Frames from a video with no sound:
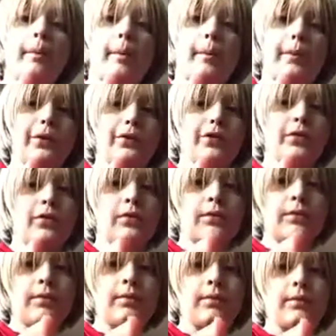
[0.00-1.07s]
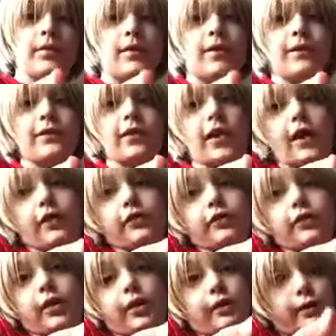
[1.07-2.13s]
bumpers for
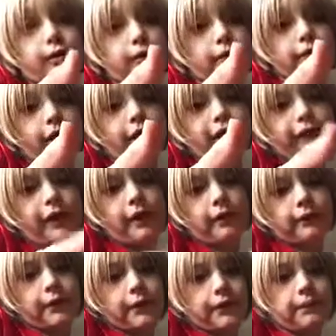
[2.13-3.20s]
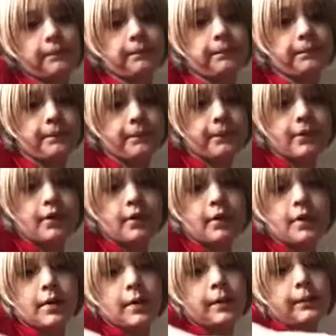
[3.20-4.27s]
Cartoon Network, which I thought were
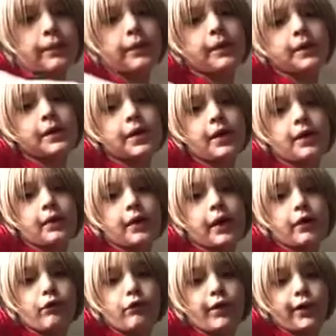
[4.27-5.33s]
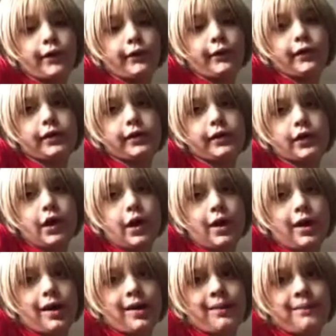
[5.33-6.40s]
pretty okay weird
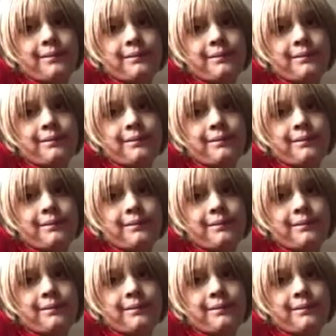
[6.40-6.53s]
yaw.